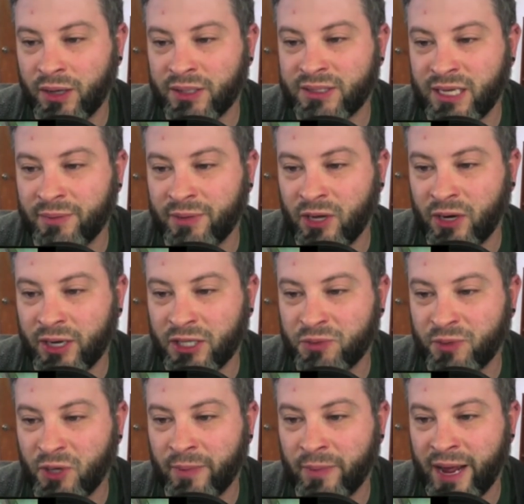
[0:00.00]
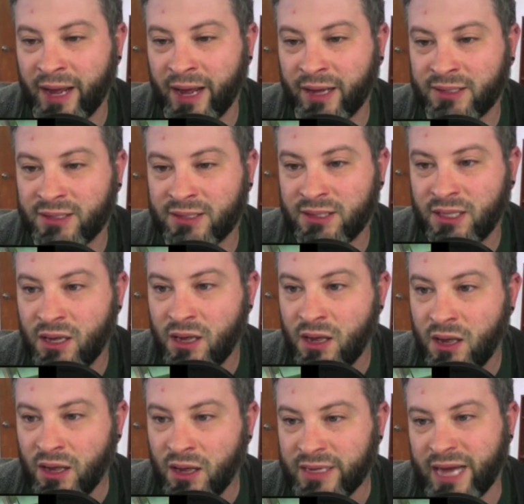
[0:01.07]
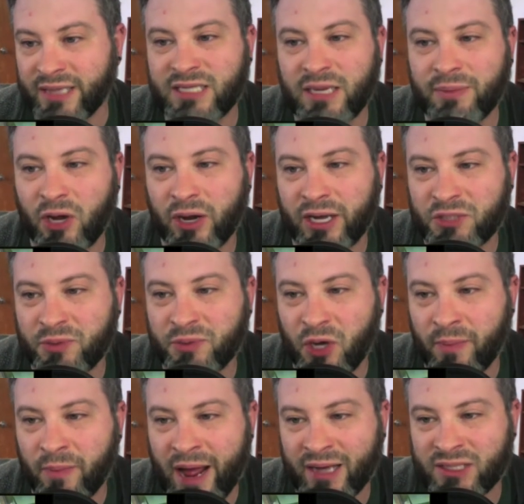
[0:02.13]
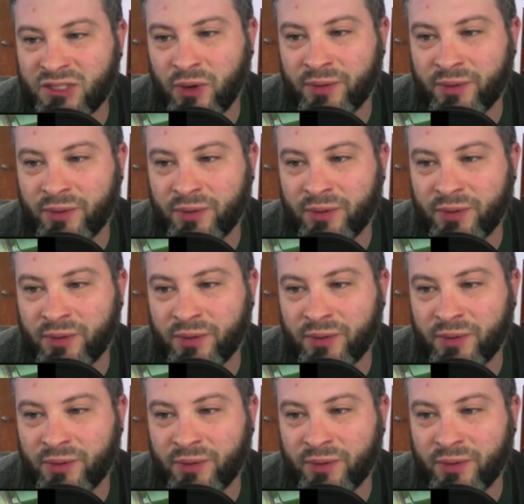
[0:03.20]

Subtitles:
It's going to be on HBO Max. Yeah, it's going to be on HBO Max. So